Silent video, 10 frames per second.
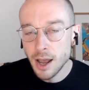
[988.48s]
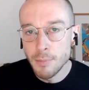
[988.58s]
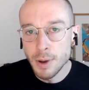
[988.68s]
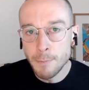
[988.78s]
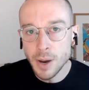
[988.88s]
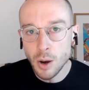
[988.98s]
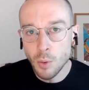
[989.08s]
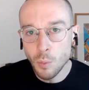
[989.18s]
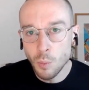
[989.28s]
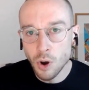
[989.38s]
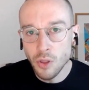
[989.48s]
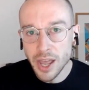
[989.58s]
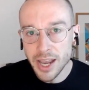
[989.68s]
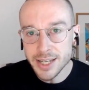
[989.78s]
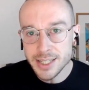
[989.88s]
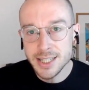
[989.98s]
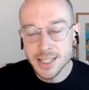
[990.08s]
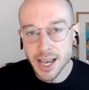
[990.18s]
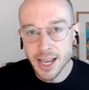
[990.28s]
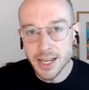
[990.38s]
But what they did
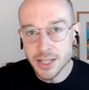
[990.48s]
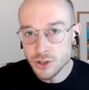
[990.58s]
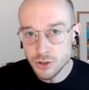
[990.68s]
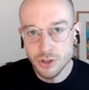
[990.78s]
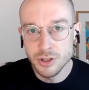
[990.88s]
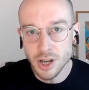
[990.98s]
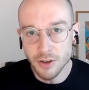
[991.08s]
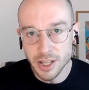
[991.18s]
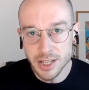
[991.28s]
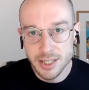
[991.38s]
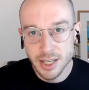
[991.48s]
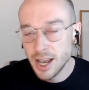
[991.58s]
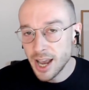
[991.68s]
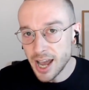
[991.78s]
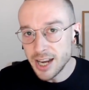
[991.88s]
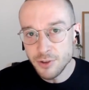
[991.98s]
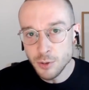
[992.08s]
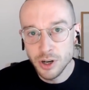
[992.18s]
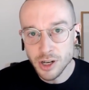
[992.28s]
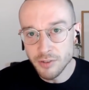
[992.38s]
say is, you shouldn't cover this. And if
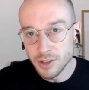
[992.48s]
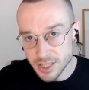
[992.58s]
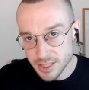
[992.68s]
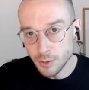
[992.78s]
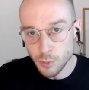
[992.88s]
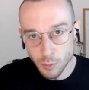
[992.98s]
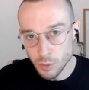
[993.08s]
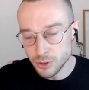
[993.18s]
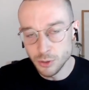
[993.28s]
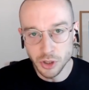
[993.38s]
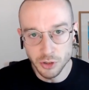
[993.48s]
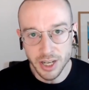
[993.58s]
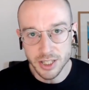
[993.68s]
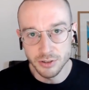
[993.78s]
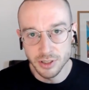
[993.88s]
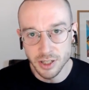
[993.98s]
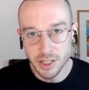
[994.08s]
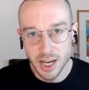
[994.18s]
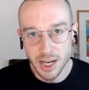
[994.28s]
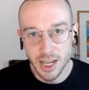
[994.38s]
you want to cover this, that we'll talk to your editor
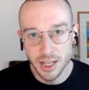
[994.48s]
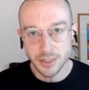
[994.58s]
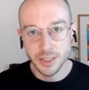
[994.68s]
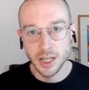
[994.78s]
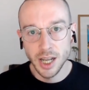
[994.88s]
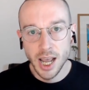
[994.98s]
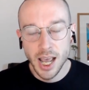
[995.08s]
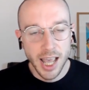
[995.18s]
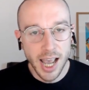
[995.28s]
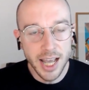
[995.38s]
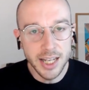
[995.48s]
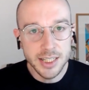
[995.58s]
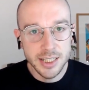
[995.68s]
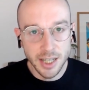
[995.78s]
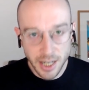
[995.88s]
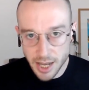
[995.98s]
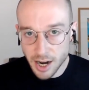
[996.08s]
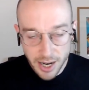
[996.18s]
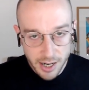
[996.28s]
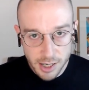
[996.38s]
and get it killed. And again,
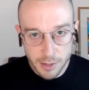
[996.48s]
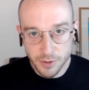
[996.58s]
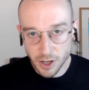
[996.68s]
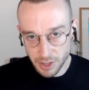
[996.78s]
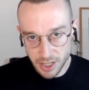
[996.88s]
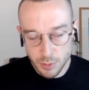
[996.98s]
I can't confirm that.